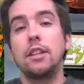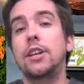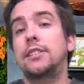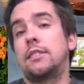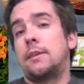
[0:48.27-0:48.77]

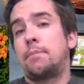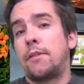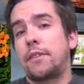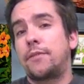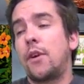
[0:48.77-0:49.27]
Look, it's not a
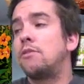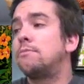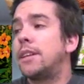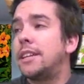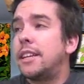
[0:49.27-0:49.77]
perfect phone,
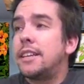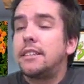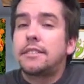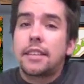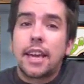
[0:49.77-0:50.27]
but it
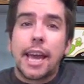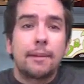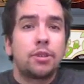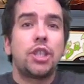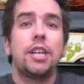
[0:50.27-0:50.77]
is the
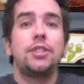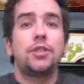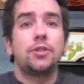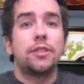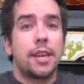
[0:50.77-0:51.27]
game
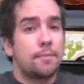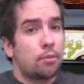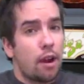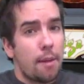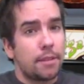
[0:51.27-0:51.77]
changer they
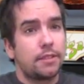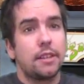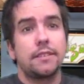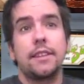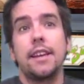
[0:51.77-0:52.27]
promised
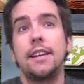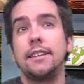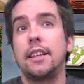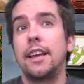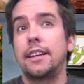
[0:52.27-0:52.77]
us,
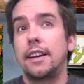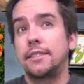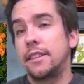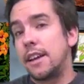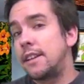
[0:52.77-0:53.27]
and like I
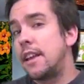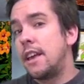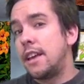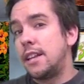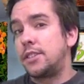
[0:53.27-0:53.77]
said,
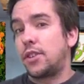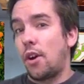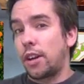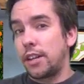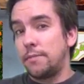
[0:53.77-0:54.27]
it's
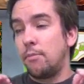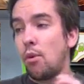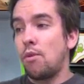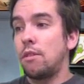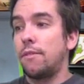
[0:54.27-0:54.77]
targeted
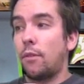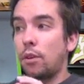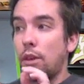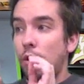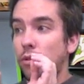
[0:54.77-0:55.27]
more
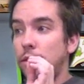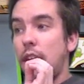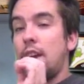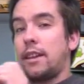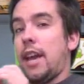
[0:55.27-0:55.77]
for those
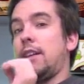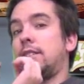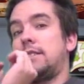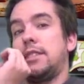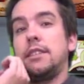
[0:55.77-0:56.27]

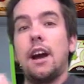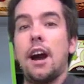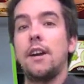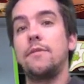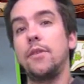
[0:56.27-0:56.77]
Galaxy and
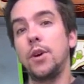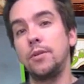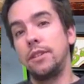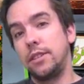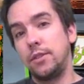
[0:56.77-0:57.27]

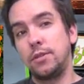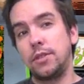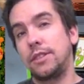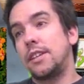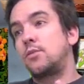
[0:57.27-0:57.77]
iPhone
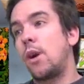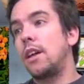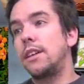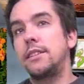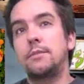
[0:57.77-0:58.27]
users, as
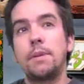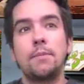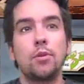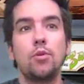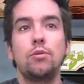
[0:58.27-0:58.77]
well as
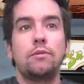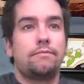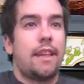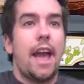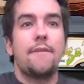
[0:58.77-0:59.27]
people who
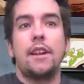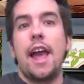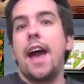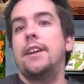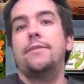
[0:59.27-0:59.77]
haven't
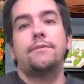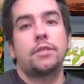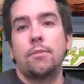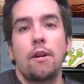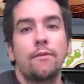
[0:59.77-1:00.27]
had a
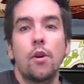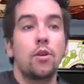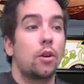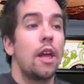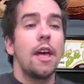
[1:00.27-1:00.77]

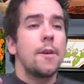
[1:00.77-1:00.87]
smartphone, or